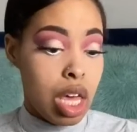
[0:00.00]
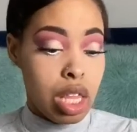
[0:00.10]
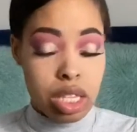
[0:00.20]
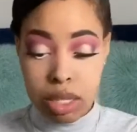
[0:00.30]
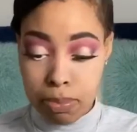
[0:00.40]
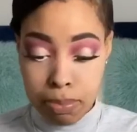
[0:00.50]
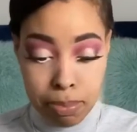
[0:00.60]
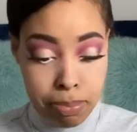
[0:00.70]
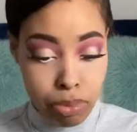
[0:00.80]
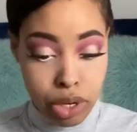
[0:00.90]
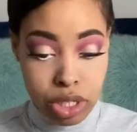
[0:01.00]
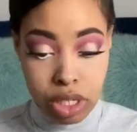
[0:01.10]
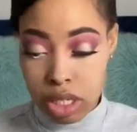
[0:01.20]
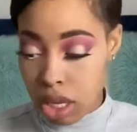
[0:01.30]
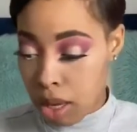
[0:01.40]
This brush
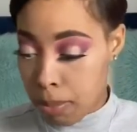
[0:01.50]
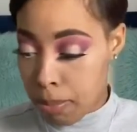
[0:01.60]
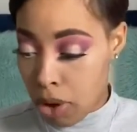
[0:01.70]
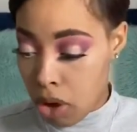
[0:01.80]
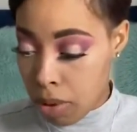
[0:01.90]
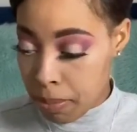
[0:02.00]
is like bomb.